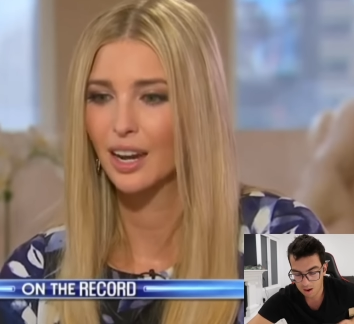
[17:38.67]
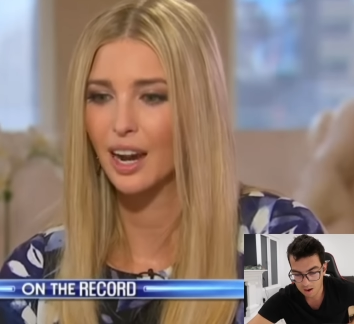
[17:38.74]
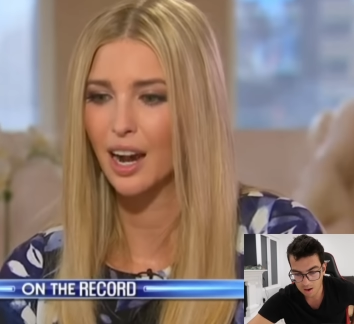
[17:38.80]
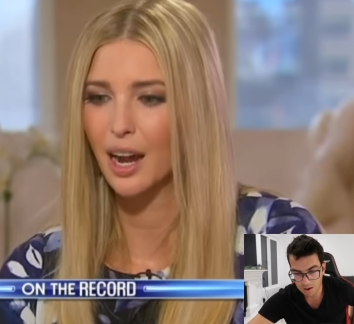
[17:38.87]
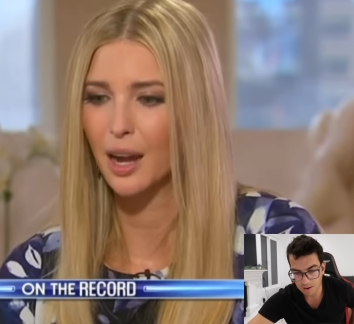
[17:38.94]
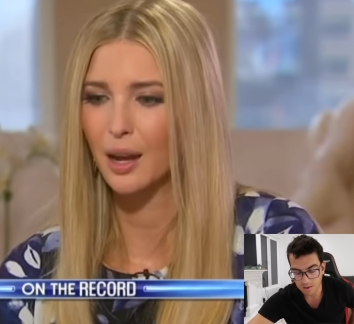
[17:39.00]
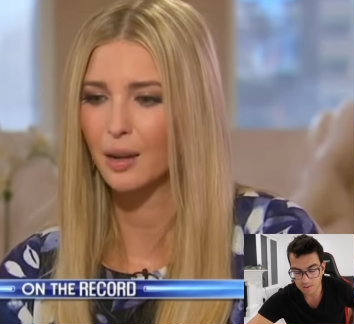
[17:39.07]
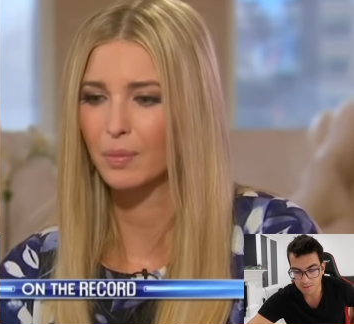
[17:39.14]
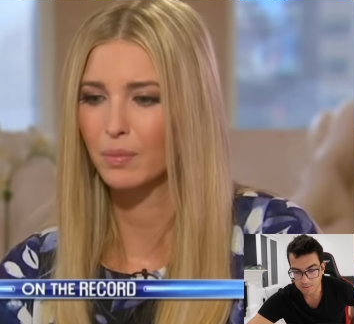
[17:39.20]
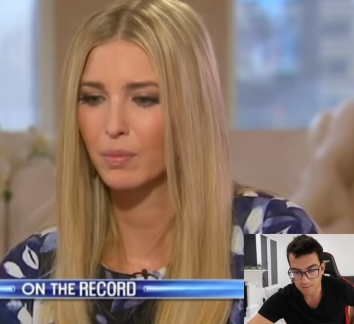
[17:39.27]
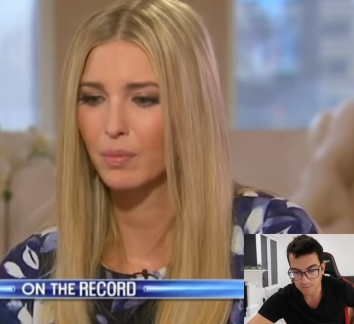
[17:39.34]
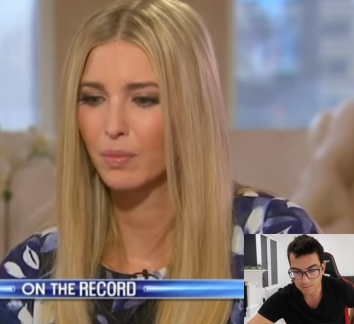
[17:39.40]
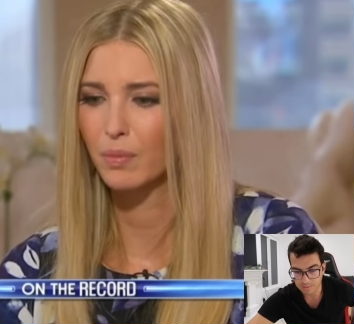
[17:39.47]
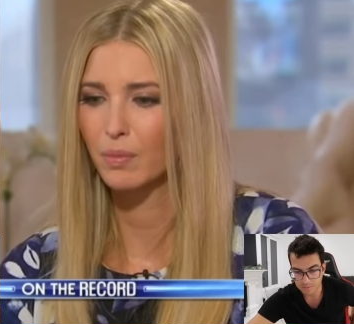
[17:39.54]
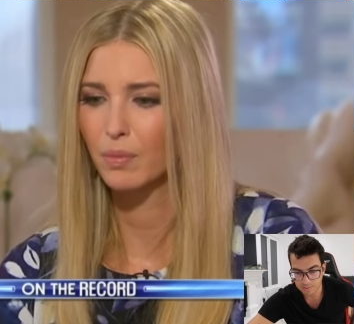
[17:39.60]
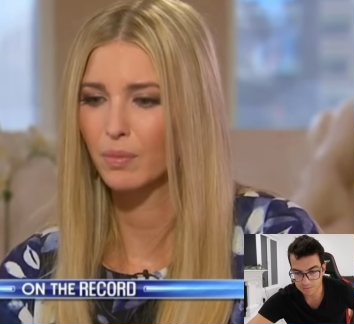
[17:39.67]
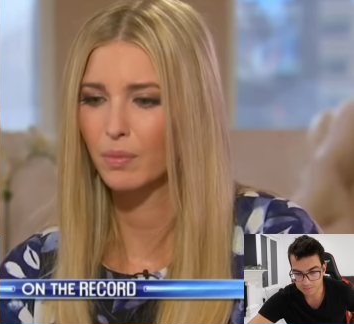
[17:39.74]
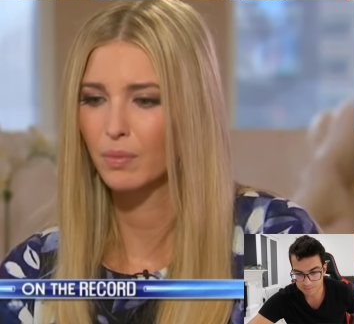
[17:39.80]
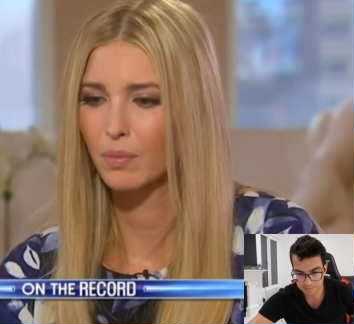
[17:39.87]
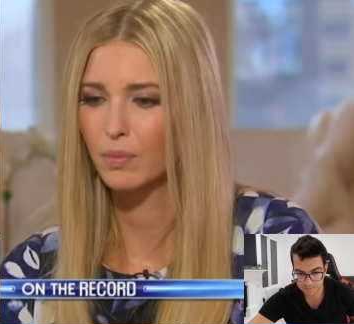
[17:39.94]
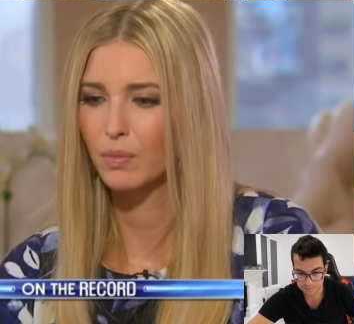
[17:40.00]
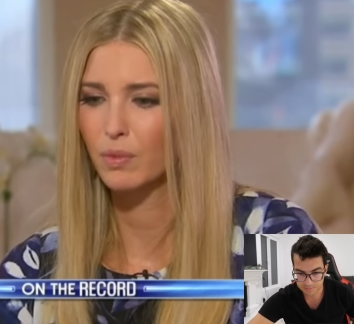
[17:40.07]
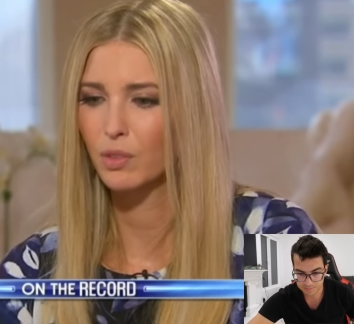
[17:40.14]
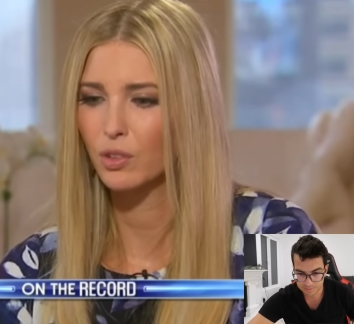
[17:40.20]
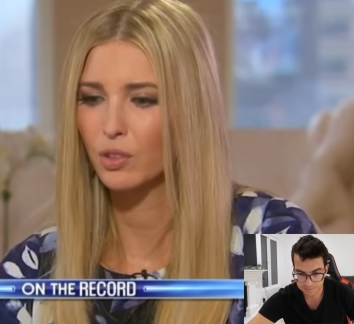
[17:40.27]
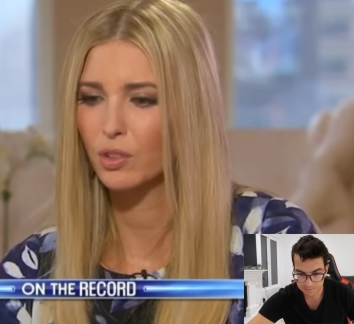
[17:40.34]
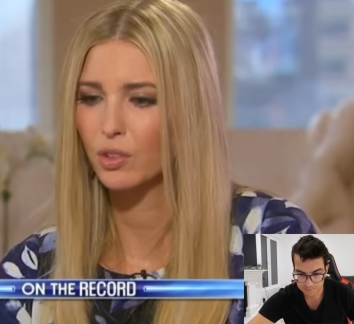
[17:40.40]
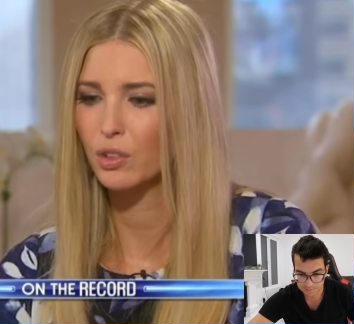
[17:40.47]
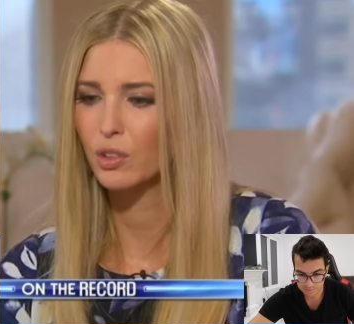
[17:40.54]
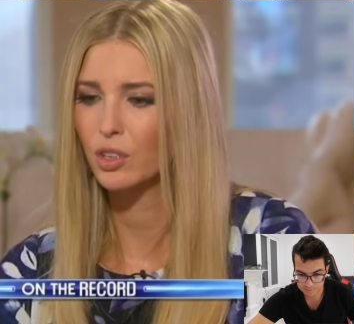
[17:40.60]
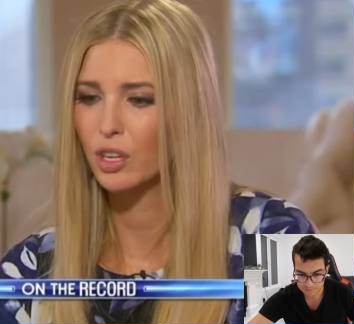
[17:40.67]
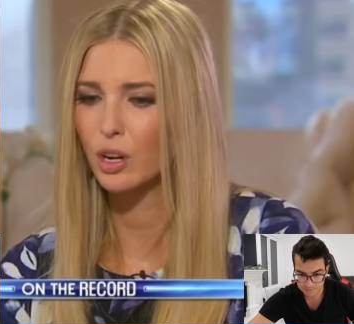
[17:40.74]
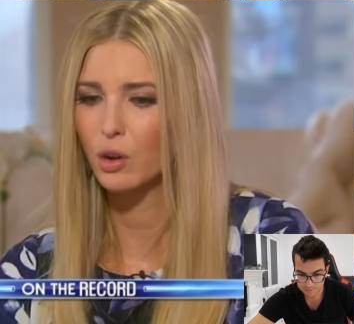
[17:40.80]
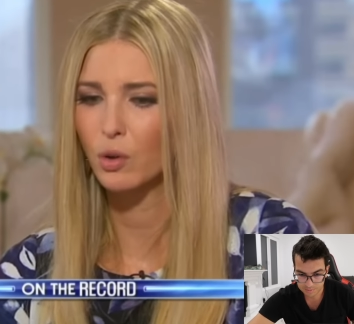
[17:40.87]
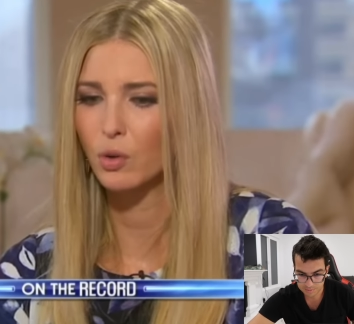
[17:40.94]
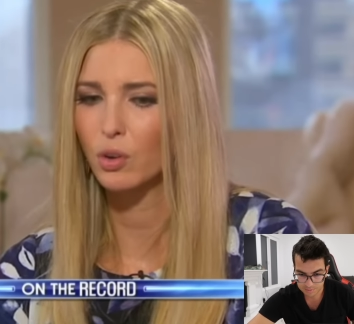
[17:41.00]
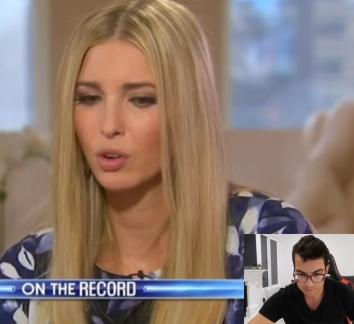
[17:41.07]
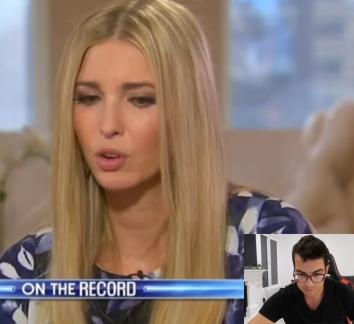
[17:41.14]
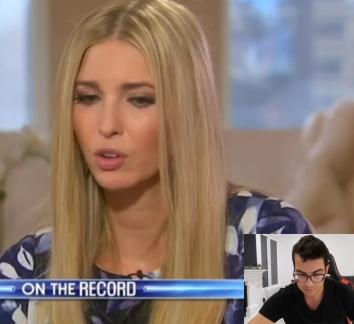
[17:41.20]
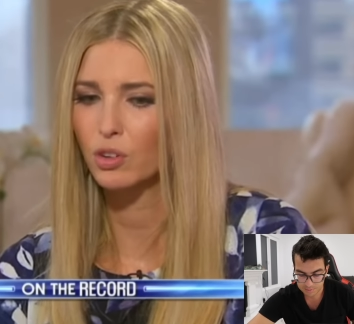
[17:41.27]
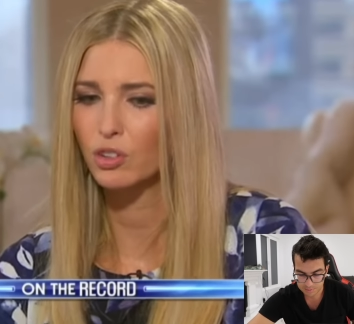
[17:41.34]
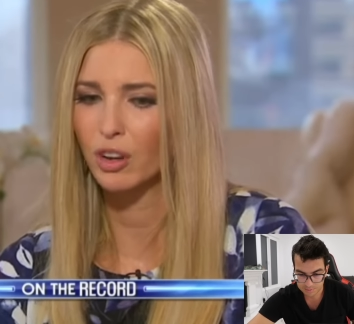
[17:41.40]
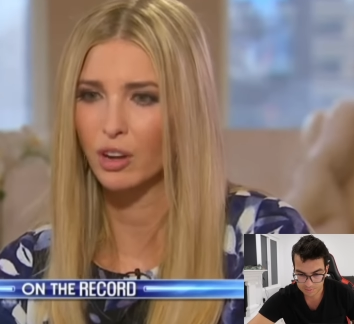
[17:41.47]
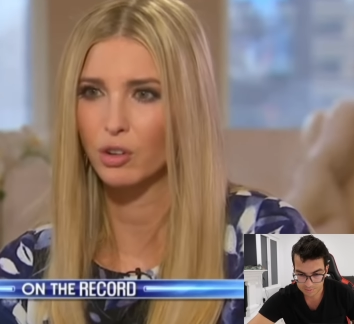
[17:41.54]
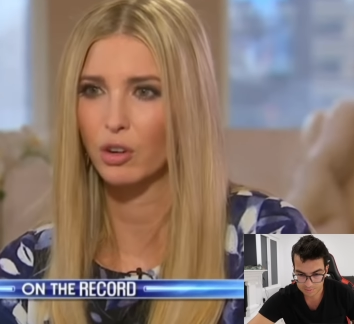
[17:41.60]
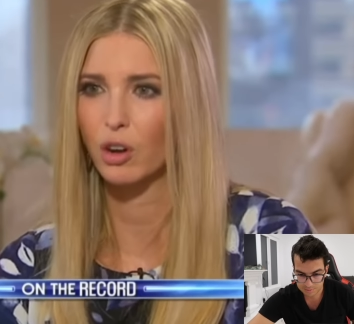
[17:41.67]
Speaker 1: Um, you know, gender but